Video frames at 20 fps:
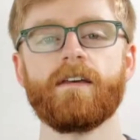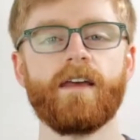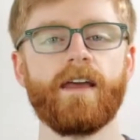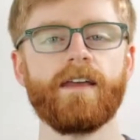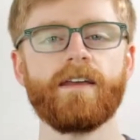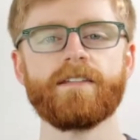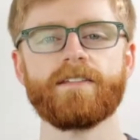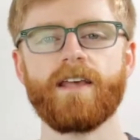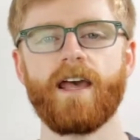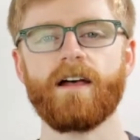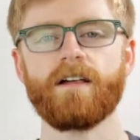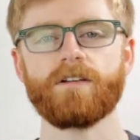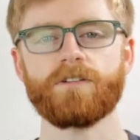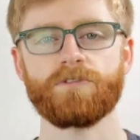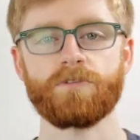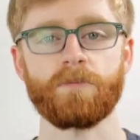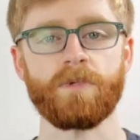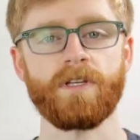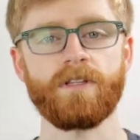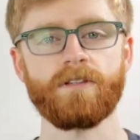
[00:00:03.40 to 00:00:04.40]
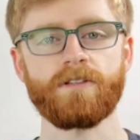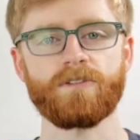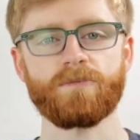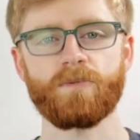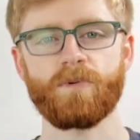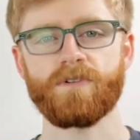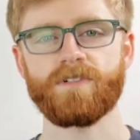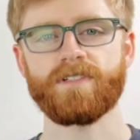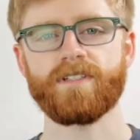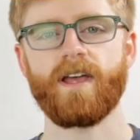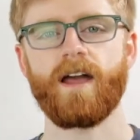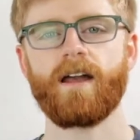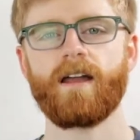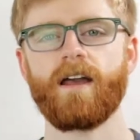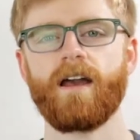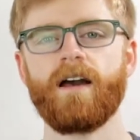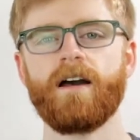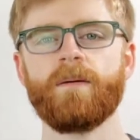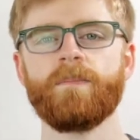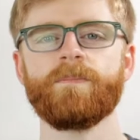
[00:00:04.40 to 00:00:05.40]
Hey, it's Alex from
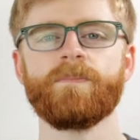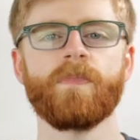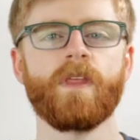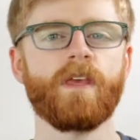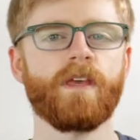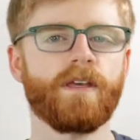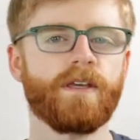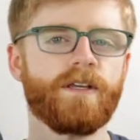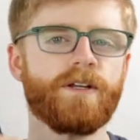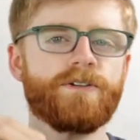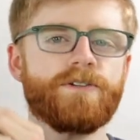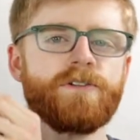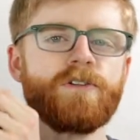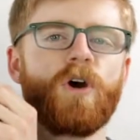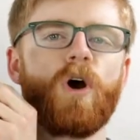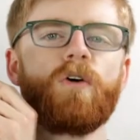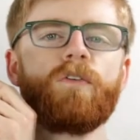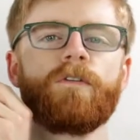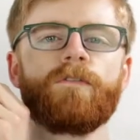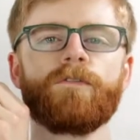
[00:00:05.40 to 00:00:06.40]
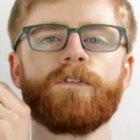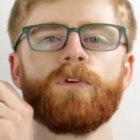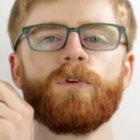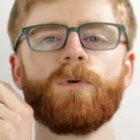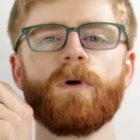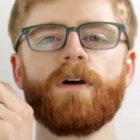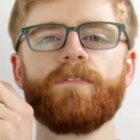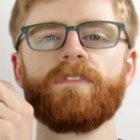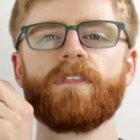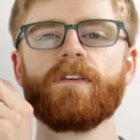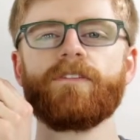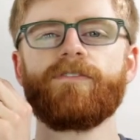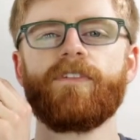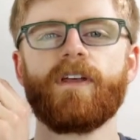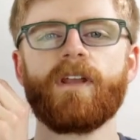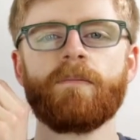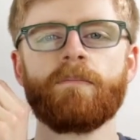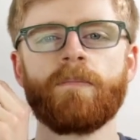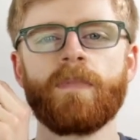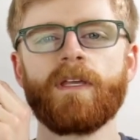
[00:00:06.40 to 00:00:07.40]
HelixxSports.com. Here's an overview of the
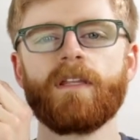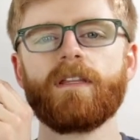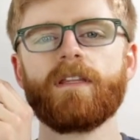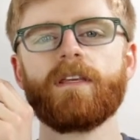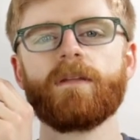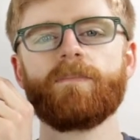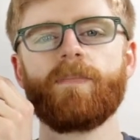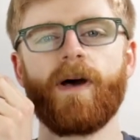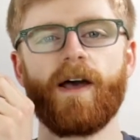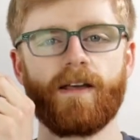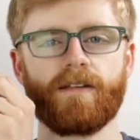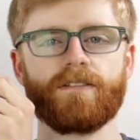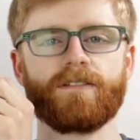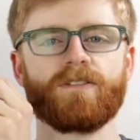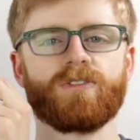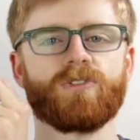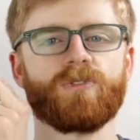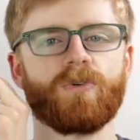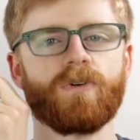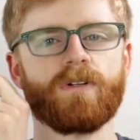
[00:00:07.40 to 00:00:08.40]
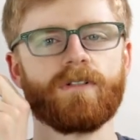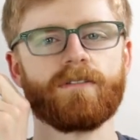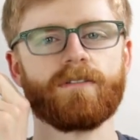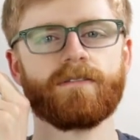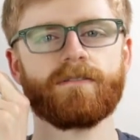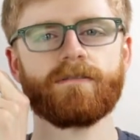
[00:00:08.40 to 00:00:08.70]
Venum Elite boxing shorts.